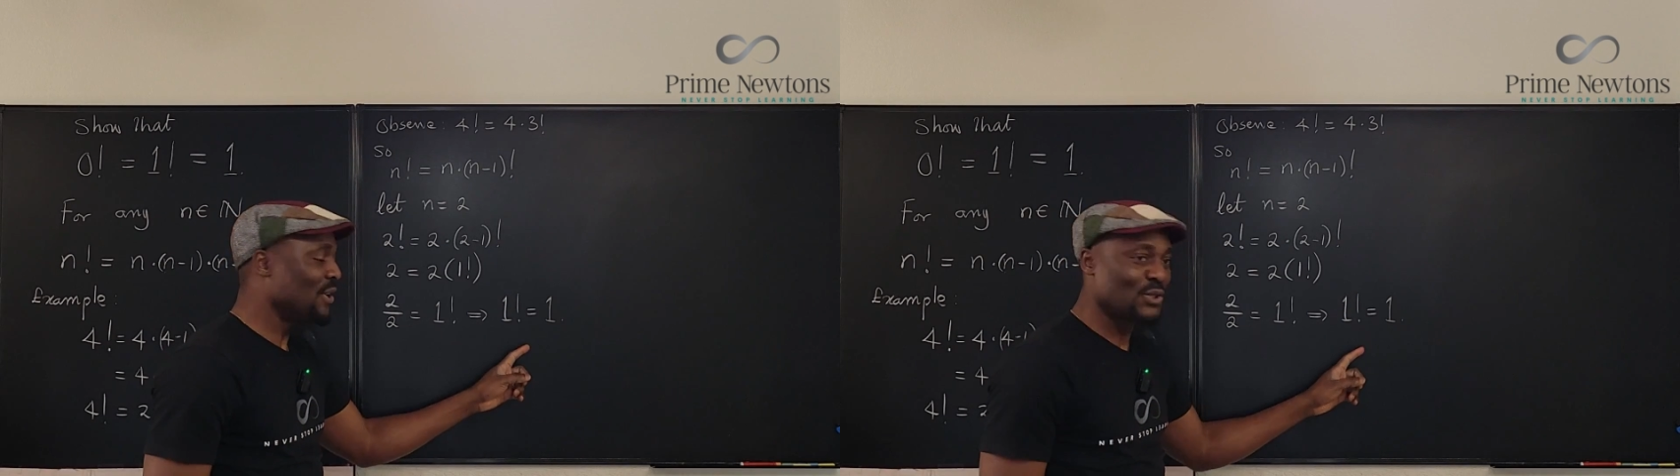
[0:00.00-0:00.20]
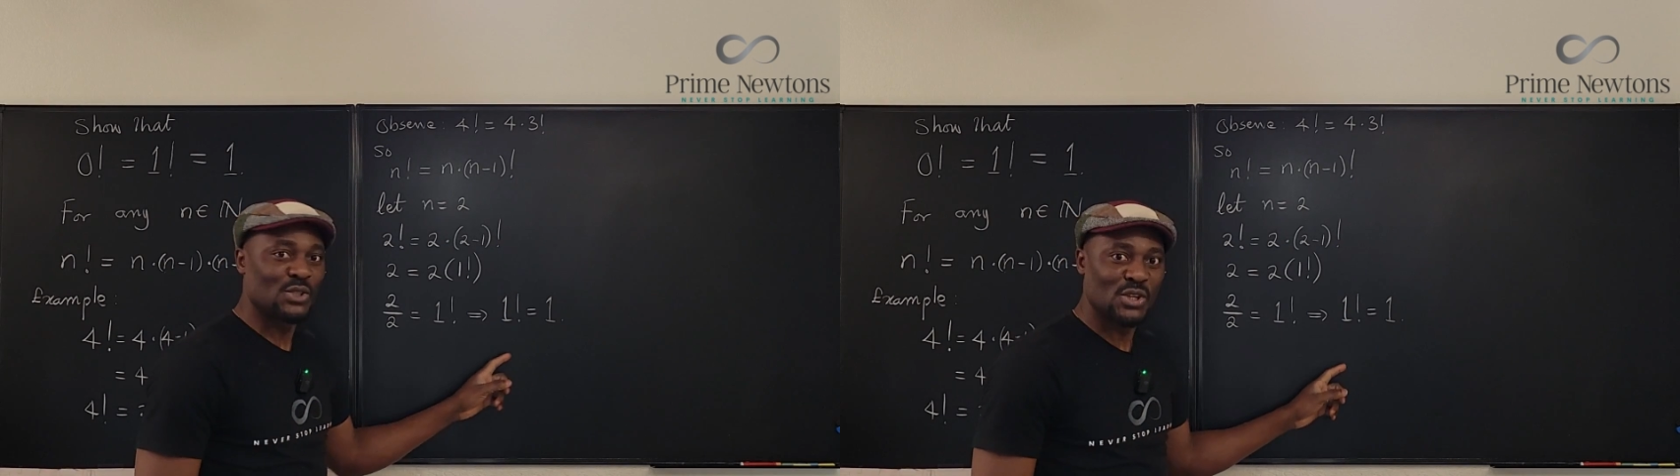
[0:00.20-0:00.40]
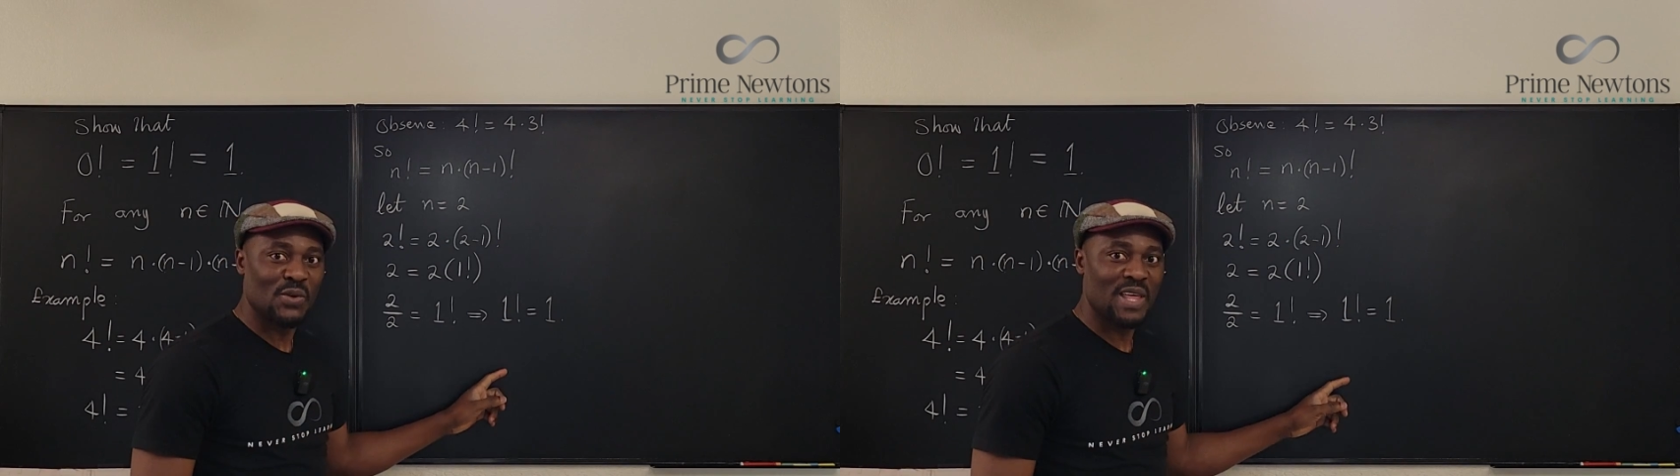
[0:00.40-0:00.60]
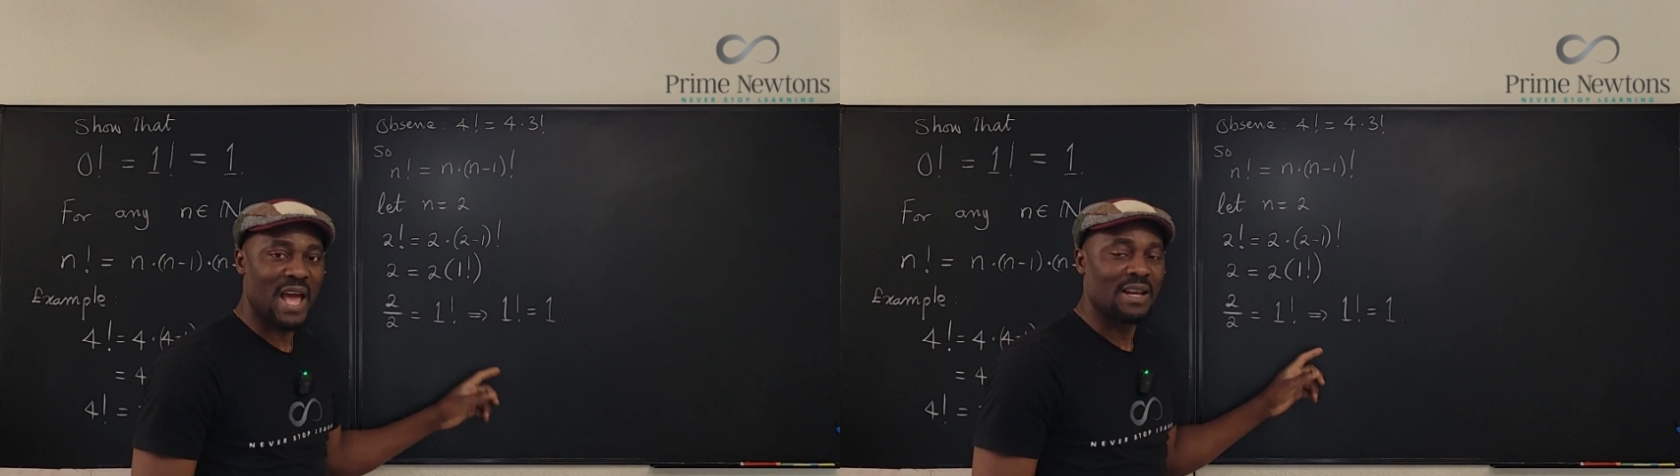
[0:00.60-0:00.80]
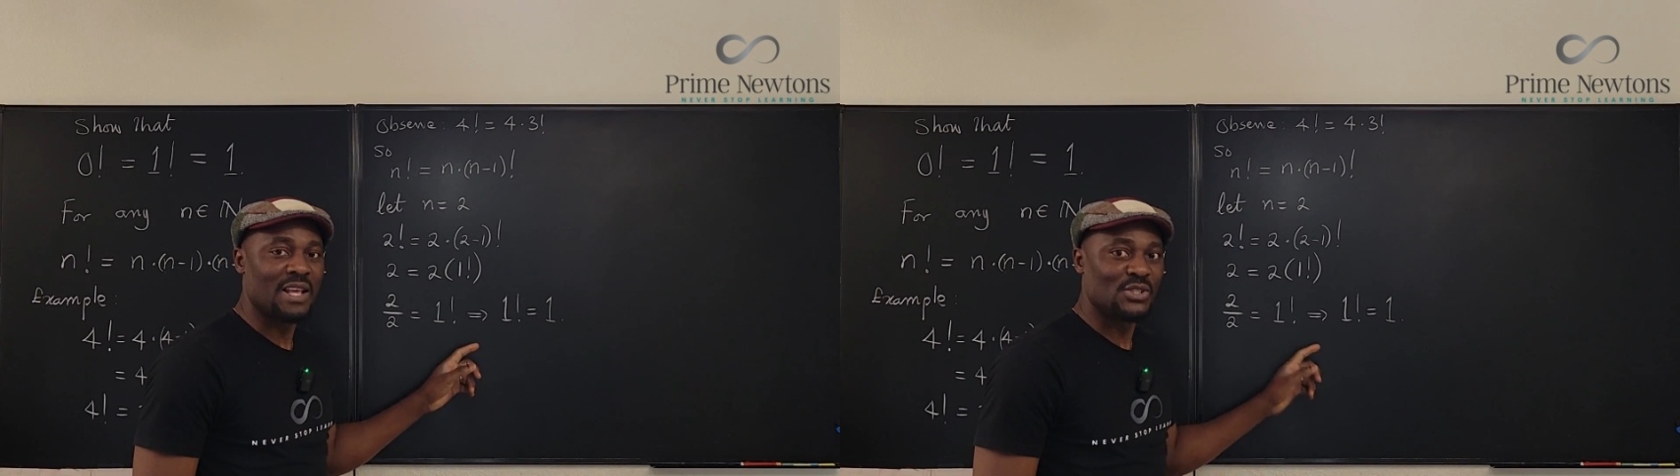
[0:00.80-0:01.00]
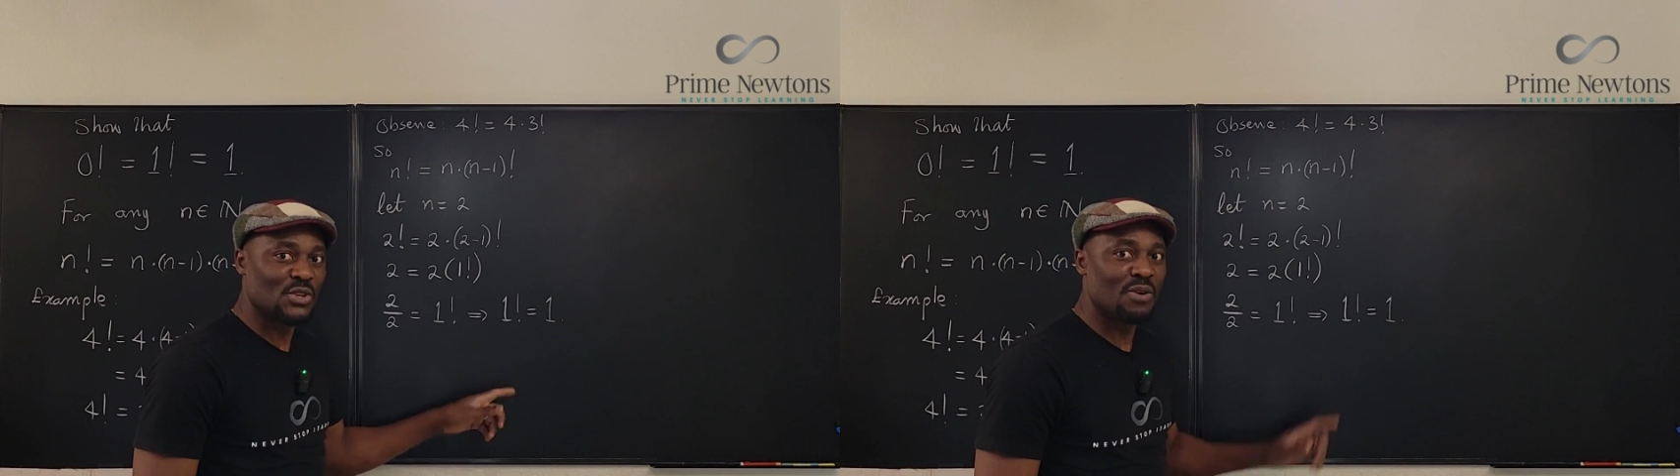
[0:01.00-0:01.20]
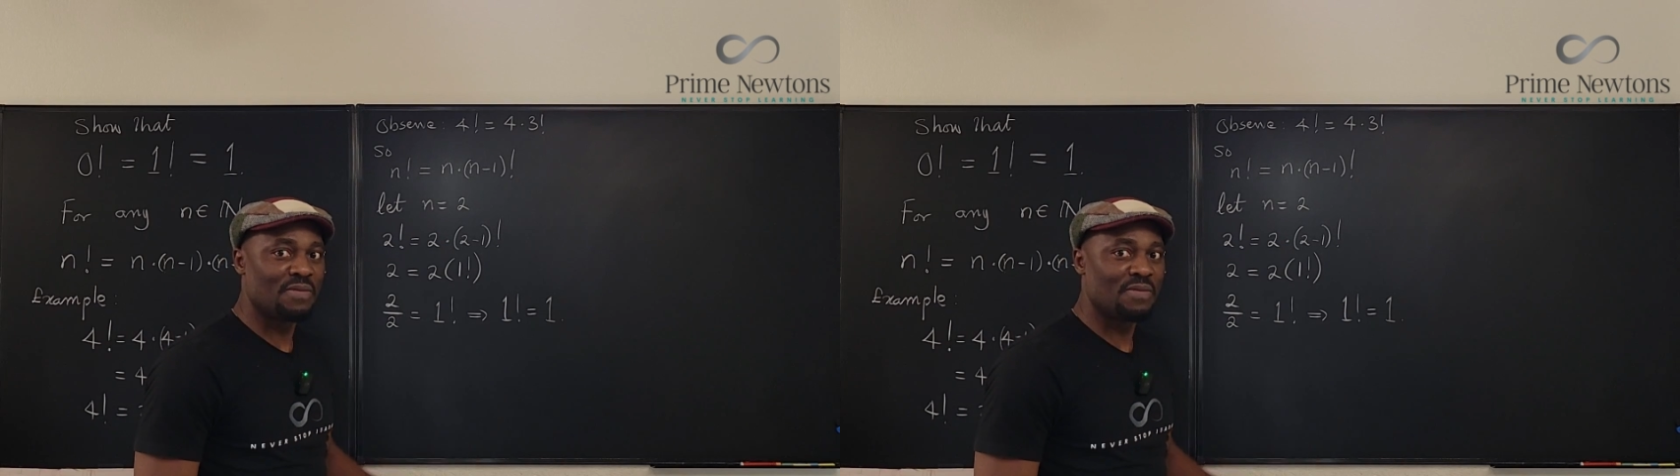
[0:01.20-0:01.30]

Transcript: to show that 0